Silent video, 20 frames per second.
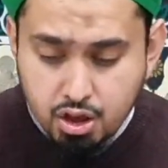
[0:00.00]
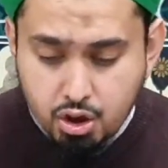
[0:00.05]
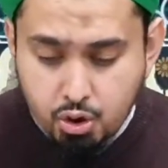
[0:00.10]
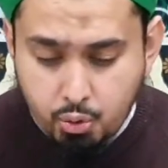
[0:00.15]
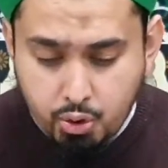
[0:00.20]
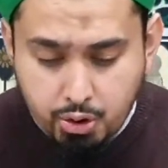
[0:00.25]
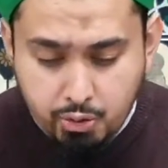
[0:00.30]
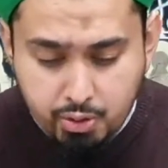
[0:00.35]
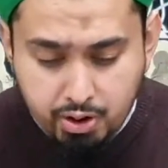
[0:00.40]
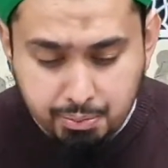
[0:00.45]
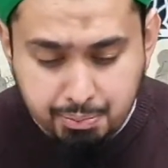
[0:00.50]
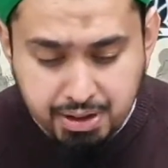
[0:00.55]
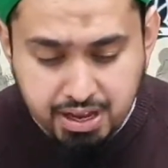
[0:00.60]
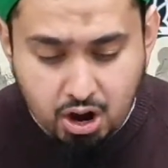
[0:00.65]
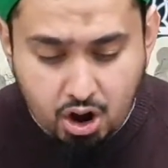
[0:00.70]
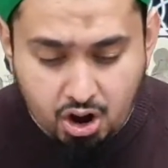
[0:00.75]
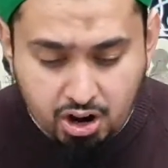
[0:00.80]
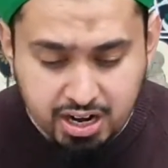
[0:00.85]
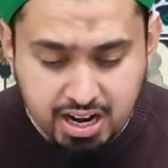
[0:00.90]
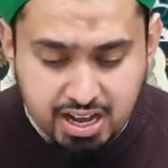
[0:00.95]
We will be
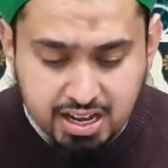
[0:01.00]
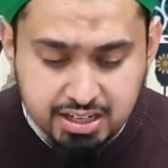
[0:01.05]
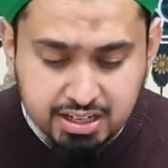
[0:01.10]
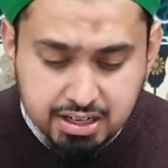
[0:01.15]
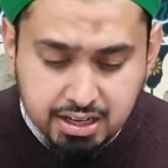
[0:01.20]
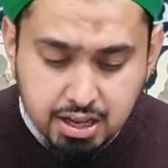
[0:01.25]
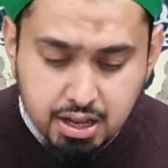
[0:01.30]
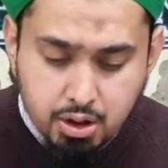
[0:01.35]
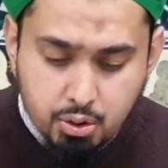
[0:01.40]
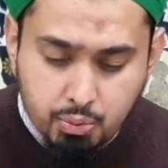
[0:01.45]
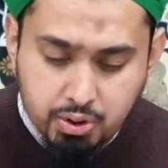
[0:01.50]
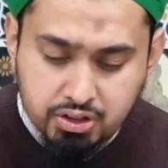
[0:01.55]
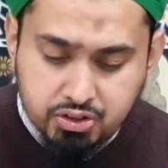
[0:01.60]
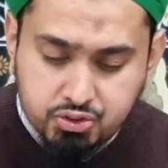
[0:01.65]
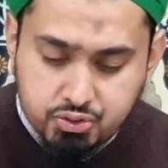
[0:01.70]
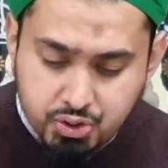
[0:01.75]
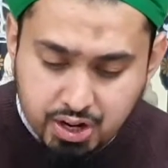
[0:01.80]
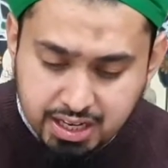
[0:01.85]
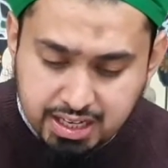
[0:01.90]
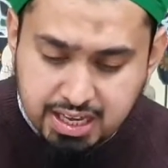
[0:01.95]
honored with
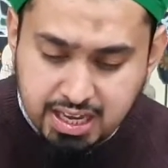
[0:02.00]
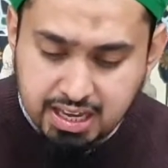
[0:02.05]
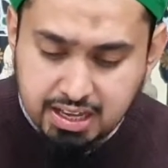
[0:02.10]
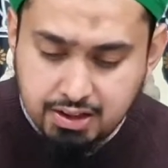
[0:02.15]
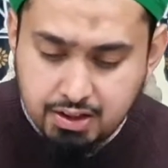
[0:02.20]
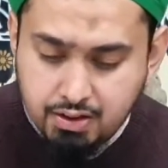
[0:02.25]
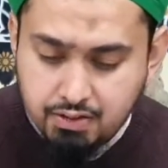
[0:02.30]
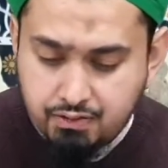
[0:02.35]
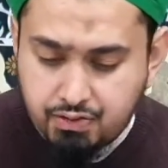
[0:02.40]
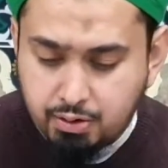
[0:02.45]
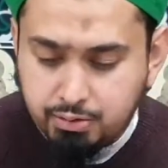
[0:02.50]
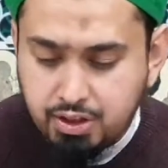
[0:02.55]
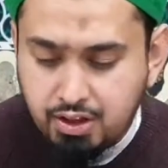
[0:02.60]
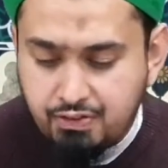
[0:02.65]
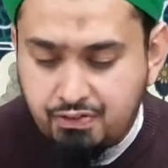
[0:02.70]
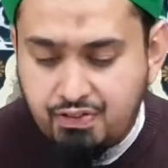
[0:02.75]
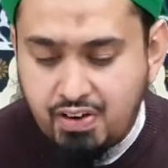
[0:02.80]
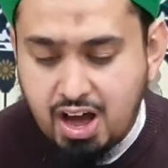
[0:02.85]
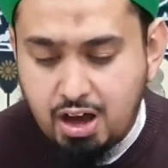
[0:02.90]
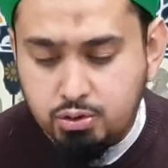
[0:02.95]
drinking from the
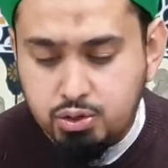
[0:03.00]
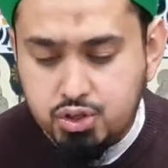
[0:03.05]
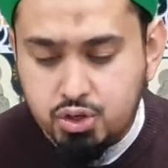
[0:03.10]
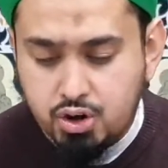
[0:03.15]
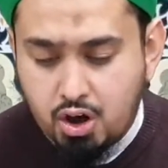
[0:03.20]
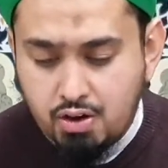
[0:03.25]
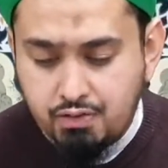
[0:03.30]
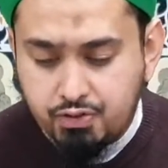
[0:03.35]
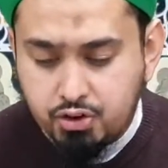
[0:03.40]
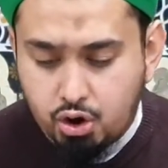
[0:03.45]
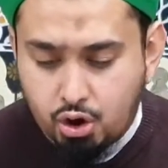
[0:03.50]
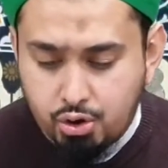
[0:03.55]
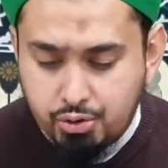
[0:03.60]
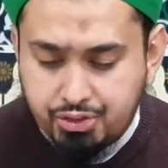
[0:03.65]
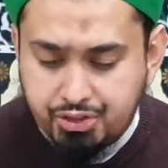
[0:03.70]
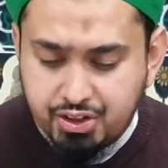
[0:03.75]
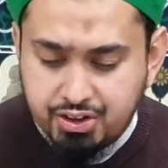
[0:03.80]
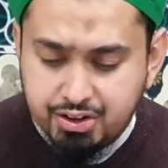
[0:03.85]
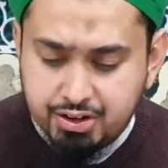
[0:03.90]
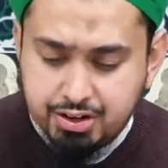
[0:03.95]
fountain of
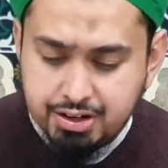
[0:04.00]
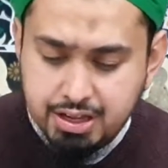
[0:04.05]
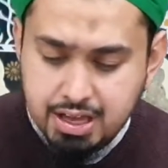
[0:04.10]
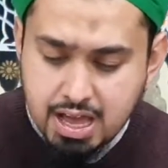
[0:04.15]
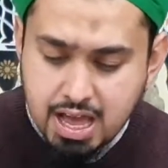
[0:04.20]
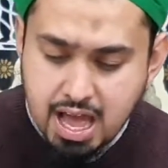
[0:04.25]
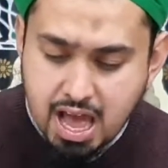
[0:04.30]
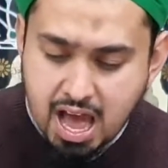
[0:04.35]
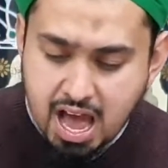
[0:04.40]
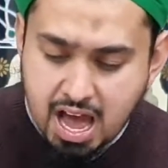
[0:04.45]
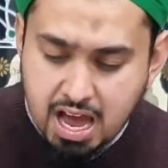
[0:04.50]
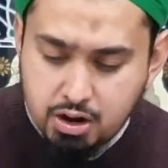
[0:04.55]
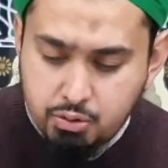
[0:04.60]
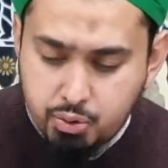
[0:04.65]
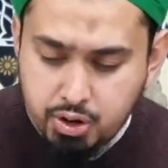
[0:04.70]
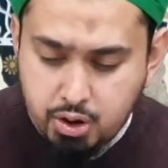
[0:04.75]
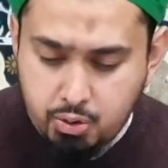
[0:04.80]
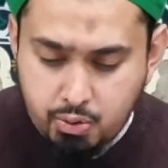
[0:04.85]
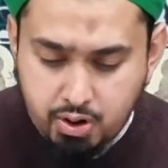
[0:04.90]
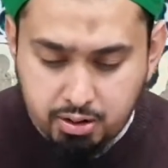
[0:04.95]
Kawthar, and
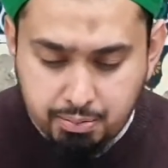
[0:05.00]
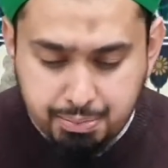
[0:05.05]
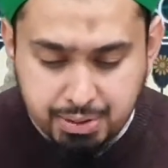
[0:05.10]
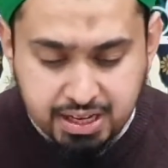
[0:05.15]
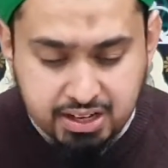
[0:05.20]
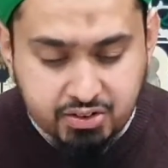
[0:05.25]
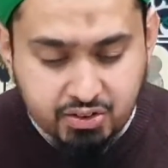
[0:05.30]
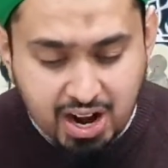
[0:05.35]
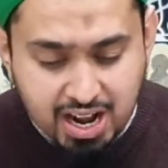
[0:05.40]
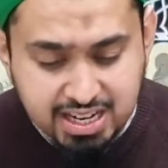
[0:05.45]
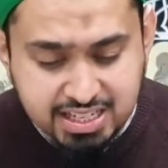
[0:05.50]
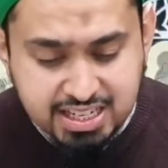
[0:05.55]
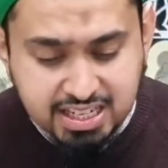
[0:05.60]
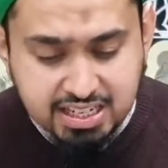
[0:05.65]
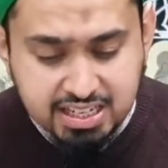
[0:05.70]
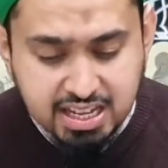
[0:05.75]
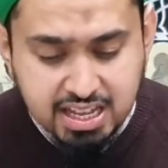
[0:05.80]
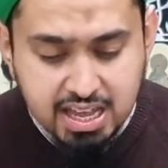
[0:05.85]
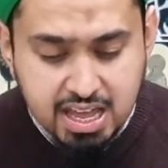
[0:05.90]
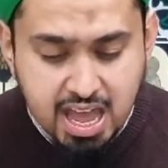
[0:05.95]
we will be granted